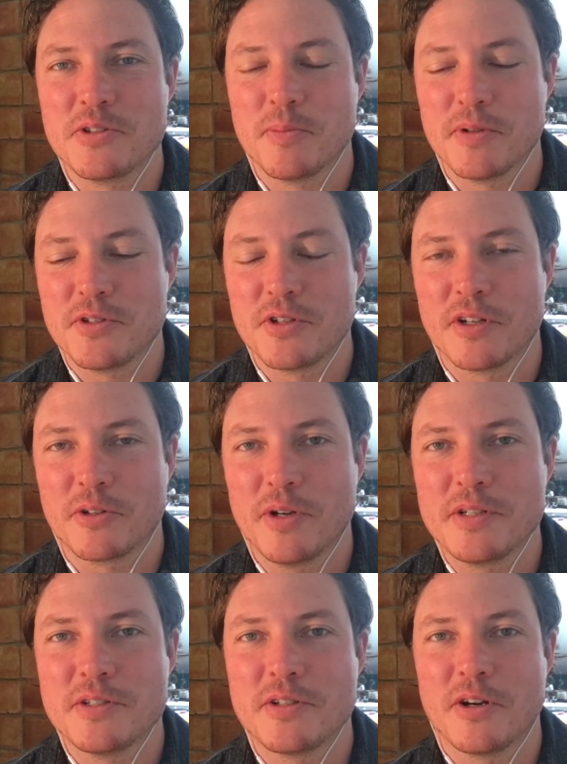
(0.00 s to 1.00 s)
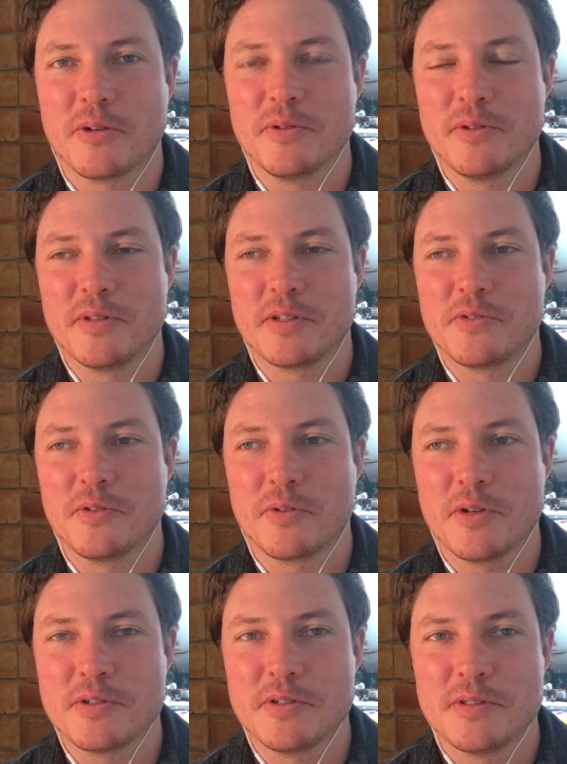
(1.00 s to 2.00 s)
you so much, John. Great to talk with you. Thanks for your
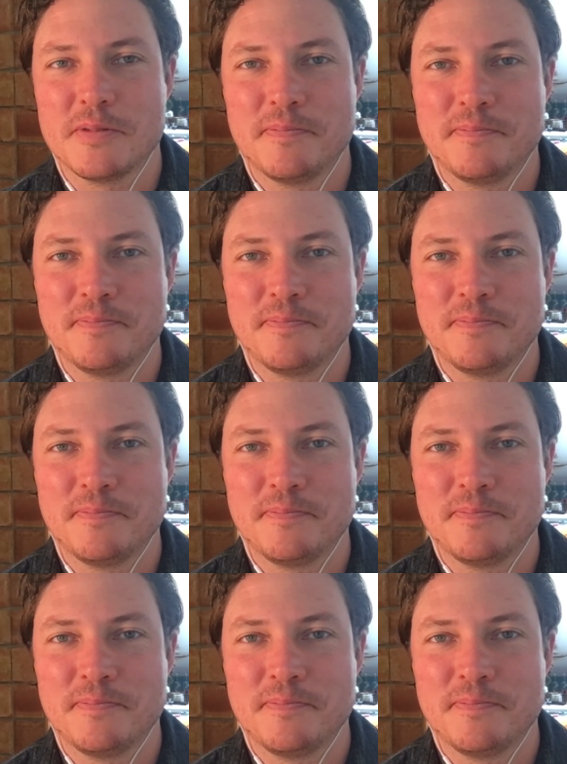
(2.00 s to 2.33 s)
questions.